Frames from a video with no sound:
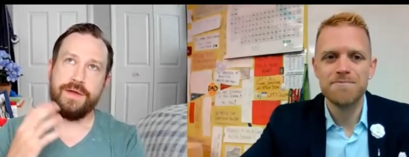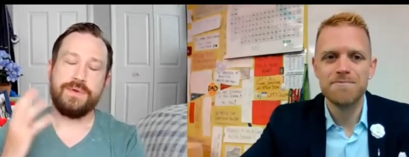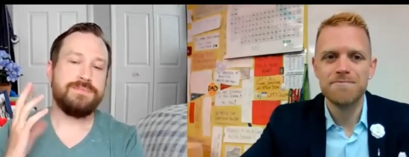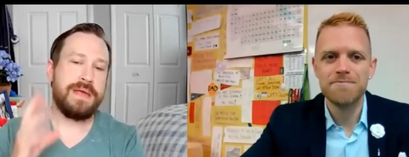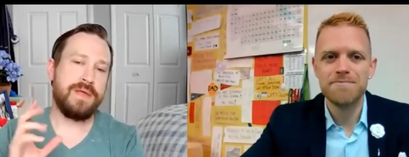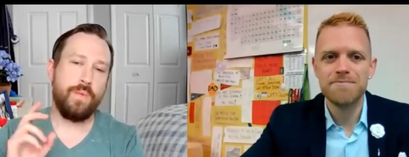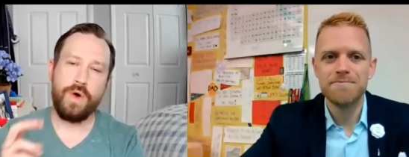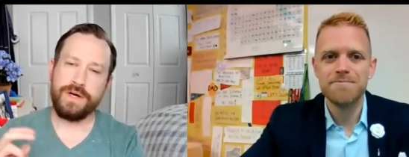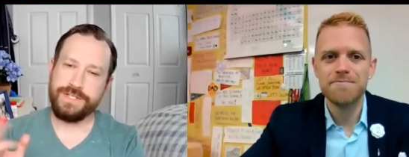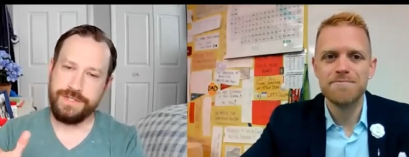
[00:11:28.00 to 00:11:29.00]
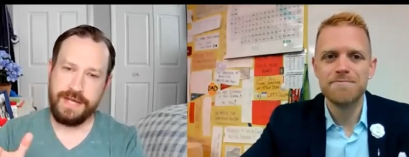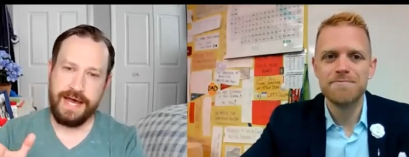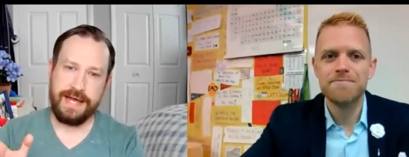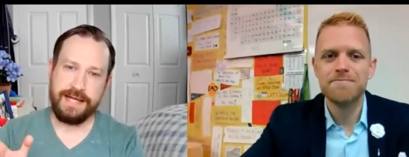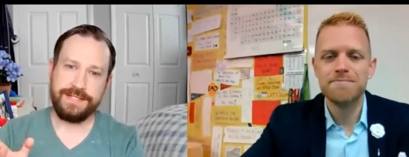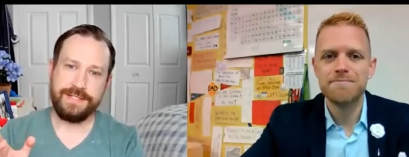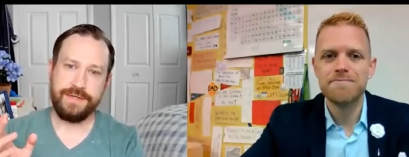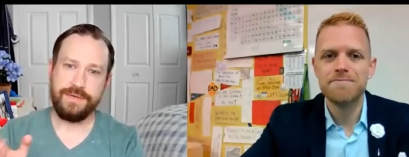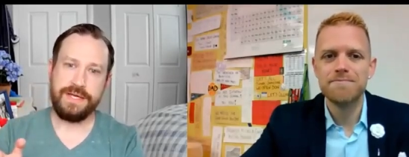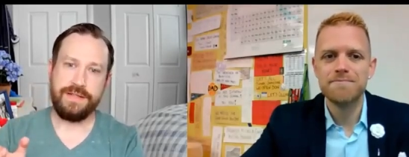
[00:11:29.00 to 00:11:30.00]
Speaker 1: there was maybe one or two guys
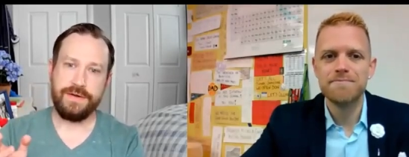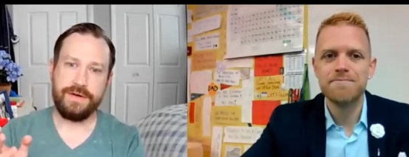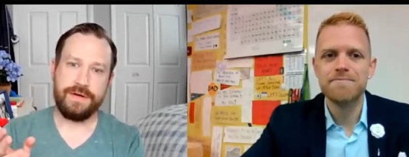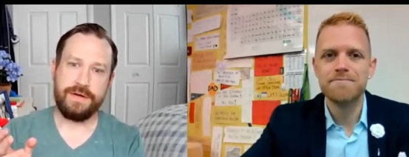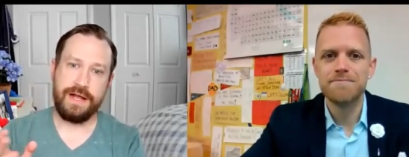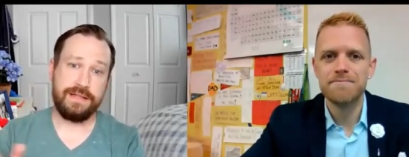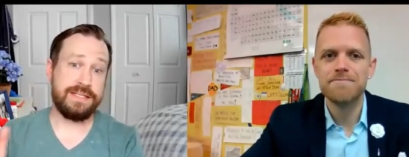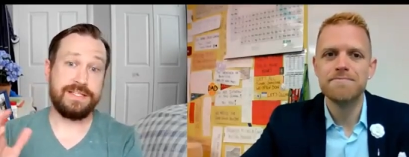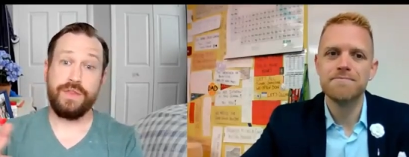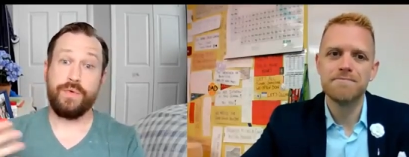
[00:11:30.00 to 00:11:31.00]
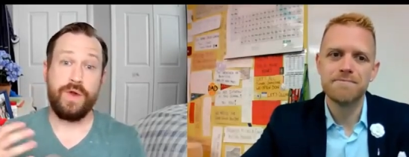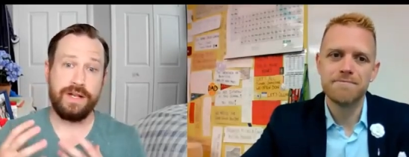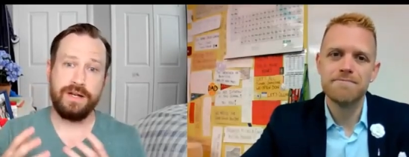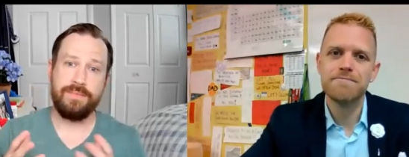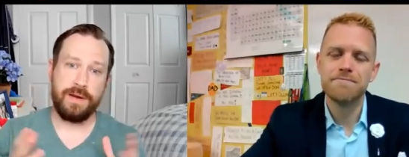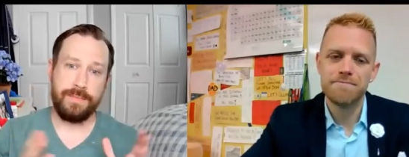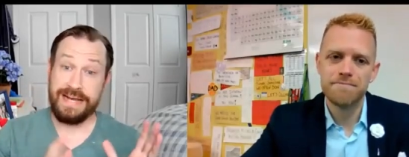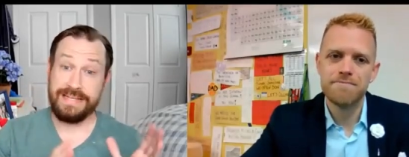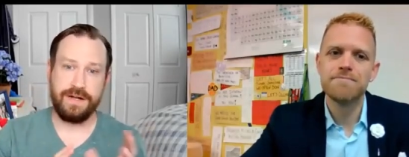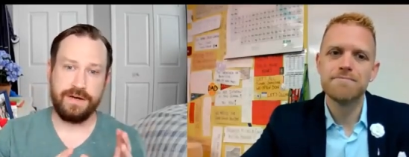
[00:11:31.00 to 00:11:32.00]
who either, at least in the running
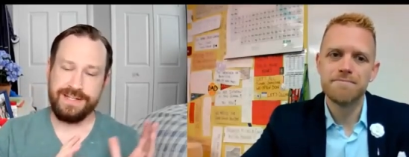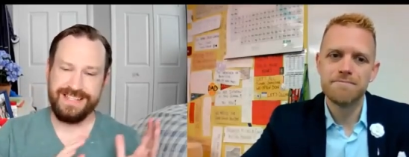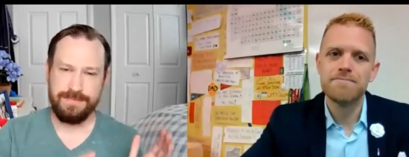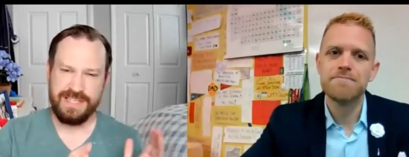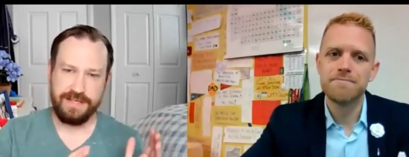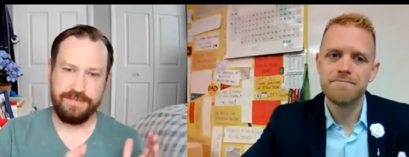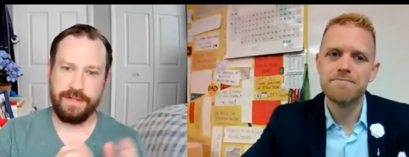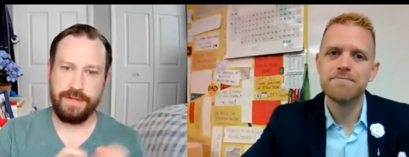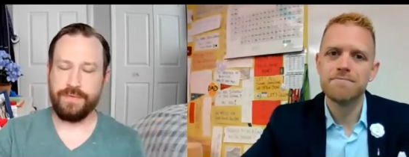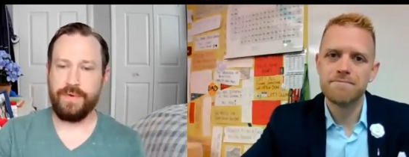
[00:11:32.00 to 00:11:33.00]
department, I started specifically with the